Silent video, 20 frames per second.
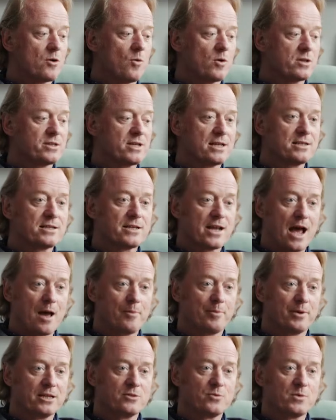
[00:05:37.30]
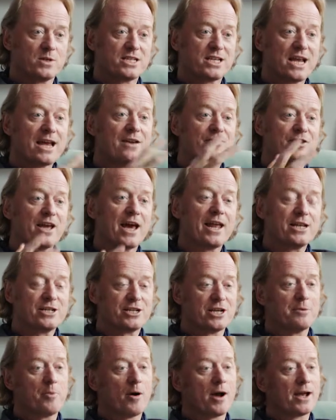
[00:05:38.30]
So what tends to happen is we save the
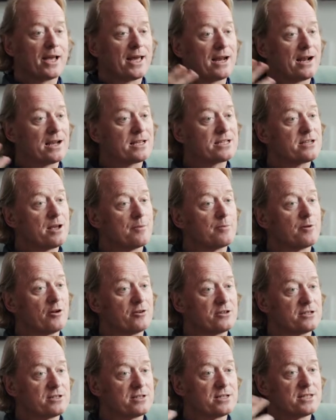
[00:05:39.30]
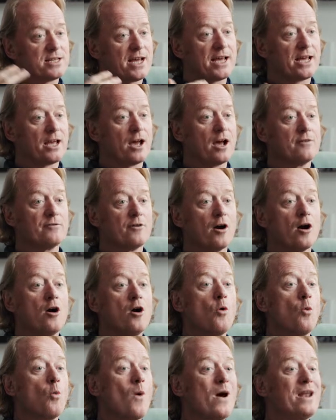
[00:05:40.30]
energy by getting our subconscious to take over
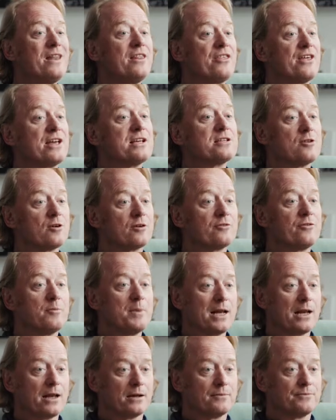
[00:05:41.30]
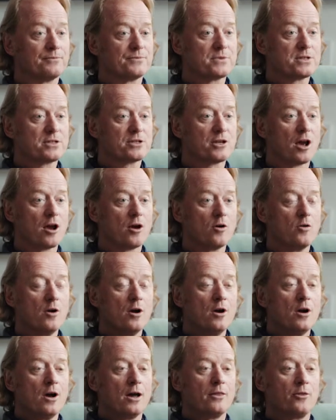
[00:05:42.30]
when things look familiar. So
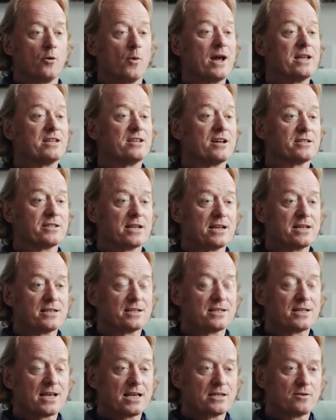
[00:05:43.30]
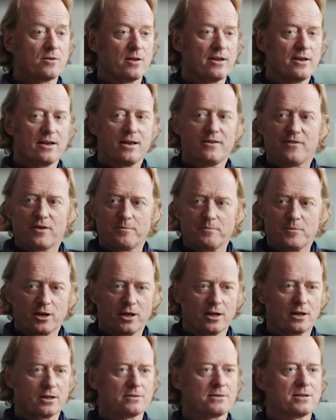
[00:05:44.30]
the way it does it is it says, if I'm
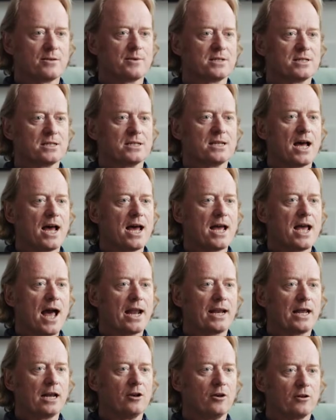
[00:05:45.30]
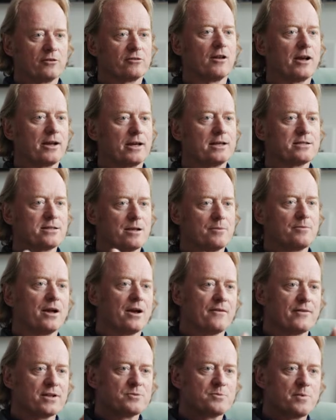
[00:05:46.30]
looking at something today and it looks like it's
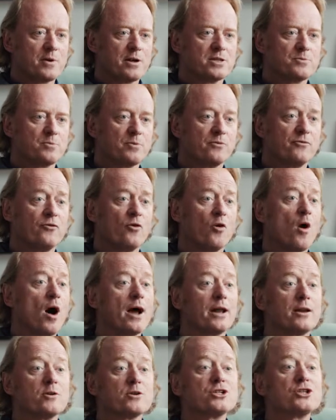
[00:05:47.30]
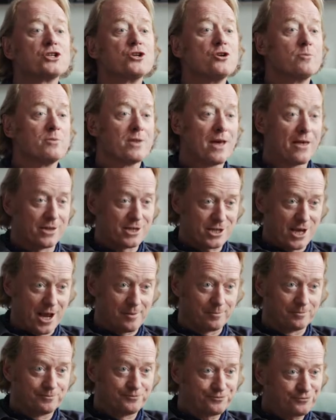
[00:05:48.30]
something I've experienced before, I'm gonna assume they're the
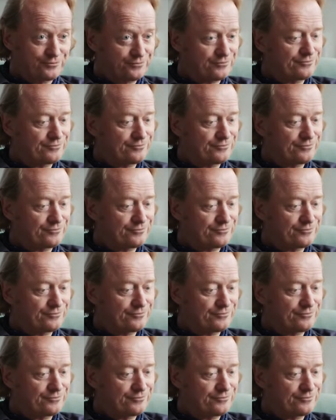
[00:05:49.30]
same.